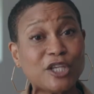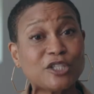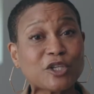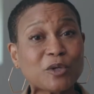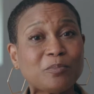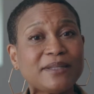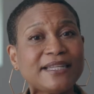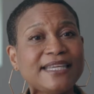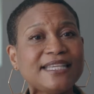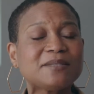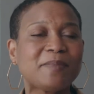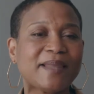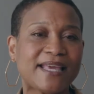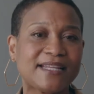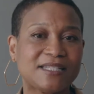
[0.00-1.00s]
so please
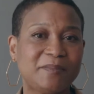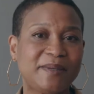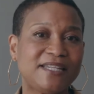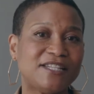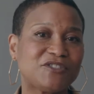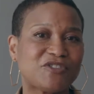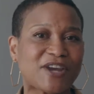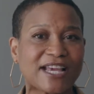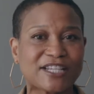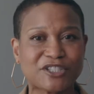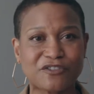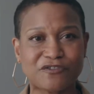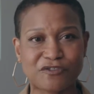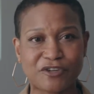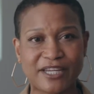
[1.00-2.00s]
plan to be
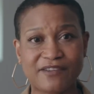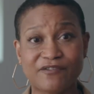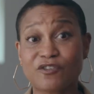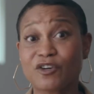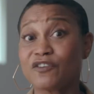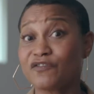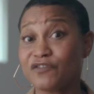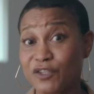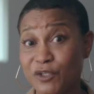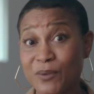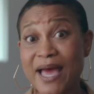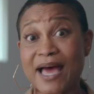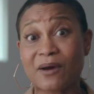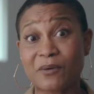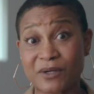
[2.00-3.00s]
distraction-free for a
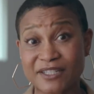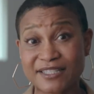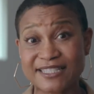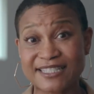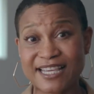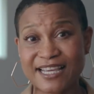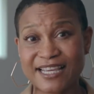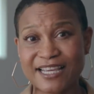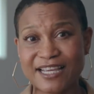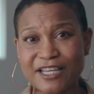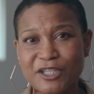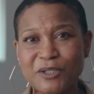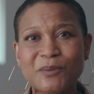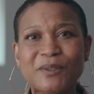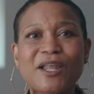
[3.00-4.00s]
few hours.
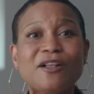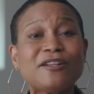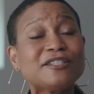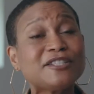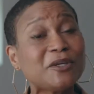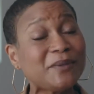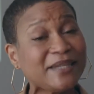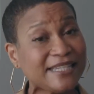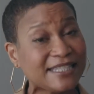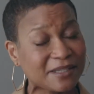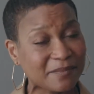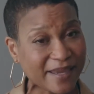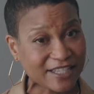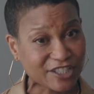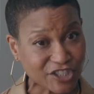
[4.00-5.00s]
You will also need
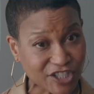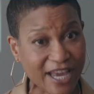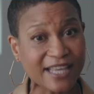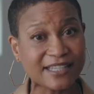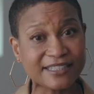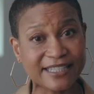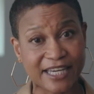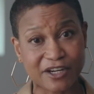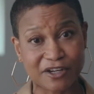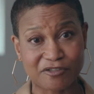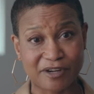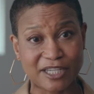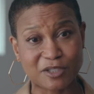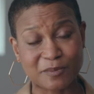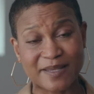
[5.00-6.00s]
to make childcare
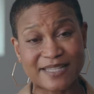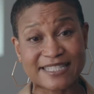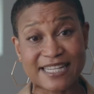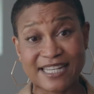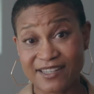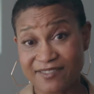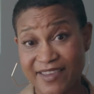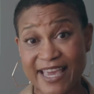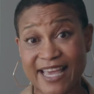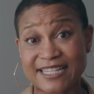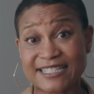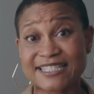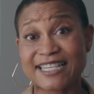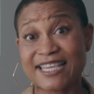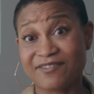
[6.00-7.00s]
arrangements in
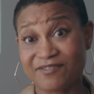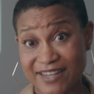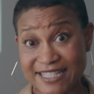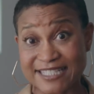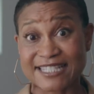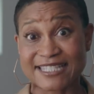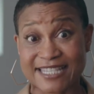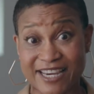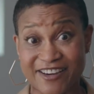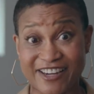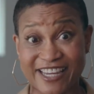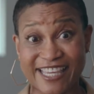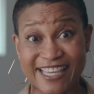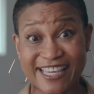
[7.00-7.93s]
advance if necessary.